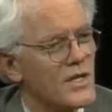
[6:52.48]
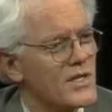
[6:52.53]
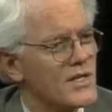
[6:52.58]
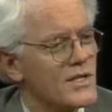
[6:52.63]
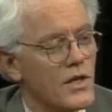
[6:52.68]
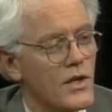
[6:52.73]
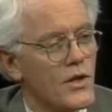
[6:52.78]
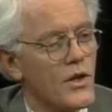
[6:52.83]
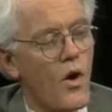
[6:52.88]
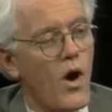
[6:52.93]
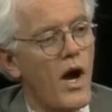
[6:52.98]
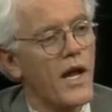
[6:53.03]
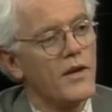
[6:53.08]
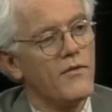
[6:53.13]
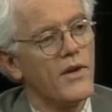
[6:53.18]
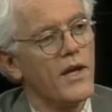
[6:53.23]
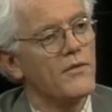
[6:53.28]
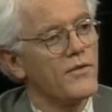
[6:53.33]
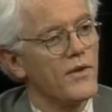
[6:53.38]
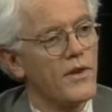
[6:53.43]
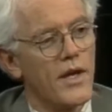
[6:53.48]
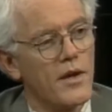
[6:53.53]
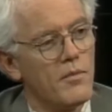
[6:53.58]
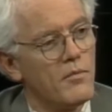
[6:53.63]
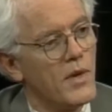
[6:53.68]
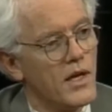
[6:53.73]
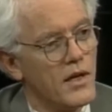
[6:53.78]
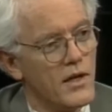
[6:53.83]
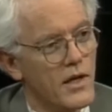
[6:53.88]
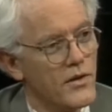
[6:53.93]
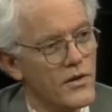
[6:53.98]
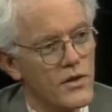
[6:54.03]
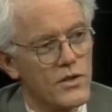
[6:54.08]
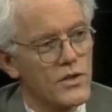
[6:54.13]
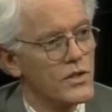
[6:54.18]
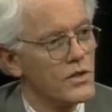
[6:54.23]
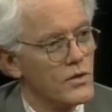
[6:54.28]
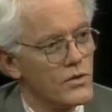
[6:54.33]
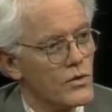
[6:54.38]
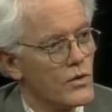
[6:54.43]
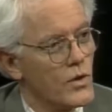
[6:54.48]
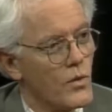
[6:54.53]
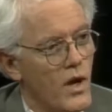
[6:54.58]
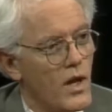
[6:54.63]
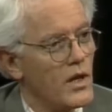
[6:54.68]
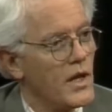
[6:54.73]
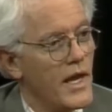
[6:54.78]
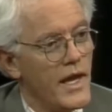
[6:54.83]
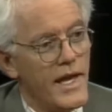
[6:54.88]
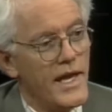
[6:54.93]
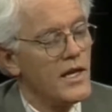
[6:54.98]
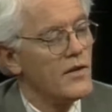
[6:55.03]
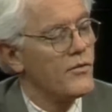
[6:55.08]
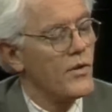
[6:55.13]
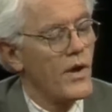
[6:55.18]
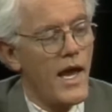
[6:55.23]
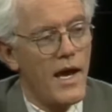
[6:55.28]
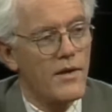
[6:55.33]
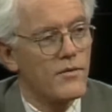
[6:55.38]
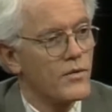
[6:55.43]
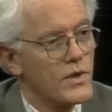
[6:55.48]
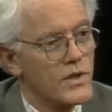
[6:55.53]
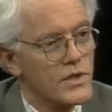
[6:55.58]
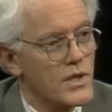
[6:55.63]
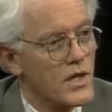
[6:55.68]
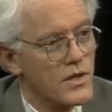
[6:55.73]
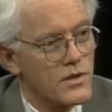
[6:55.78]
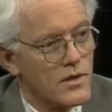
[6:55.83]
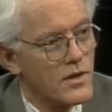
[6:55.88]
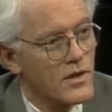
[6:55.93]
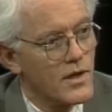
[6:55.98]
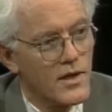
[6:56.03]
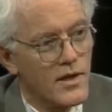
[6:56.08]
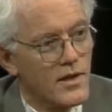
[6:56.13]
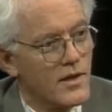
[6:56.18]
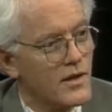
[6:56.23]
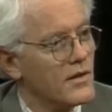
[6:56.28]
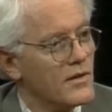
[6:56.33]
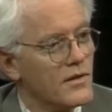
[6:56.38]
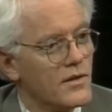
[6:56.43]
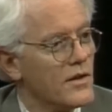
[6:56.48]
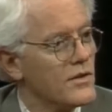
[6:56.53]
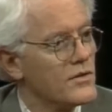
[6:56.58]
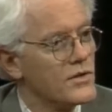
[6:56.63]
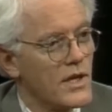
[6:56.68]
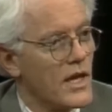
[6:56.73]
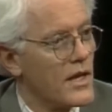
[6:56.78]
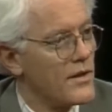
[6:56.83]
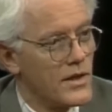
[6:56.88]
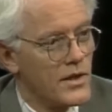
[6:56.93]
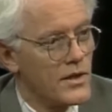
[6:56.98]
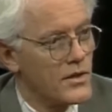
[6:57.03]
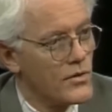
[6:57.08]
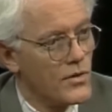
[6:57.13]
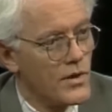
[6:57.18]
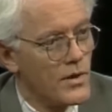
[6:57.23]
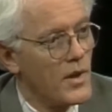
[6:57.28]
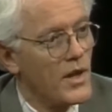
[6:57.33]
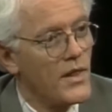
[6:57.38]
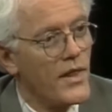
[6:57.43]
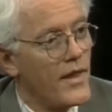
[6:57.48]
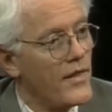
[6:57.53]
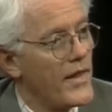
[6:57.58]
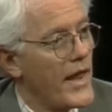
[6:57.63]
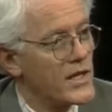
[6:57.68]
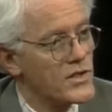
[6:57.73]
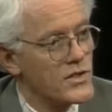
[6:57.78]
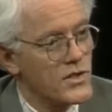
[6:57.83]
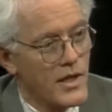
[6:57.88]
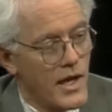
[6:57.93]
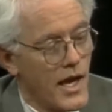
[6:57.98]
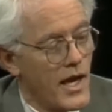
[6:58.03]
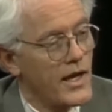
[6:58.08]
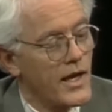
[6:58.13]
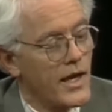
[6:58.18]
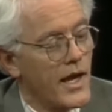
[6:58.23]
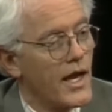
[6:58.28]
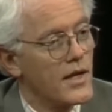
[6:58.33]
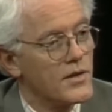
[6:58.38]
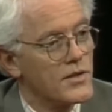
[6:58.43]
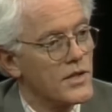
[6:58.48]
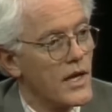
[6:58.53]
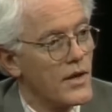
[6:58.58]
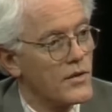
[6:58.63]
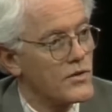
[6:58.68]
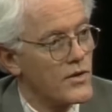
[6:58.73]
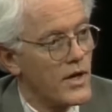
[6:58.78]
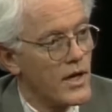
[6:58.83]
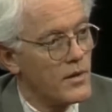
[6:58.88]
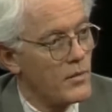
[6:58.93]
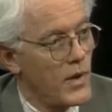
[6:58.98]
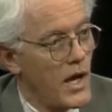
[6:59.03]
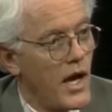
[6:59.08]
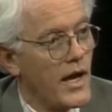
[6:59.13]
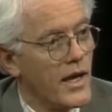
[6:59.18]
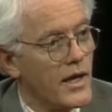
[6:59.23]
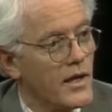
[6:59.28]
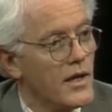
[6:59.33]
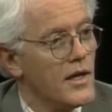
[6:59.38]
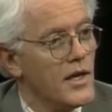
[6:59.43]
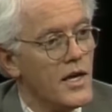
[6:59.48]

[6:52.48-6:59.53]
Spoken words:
This is a non-event for them. They're still doing well. Even if we have a recession, there's nothing to do with them. And that's the kind of kinds I would try to buy.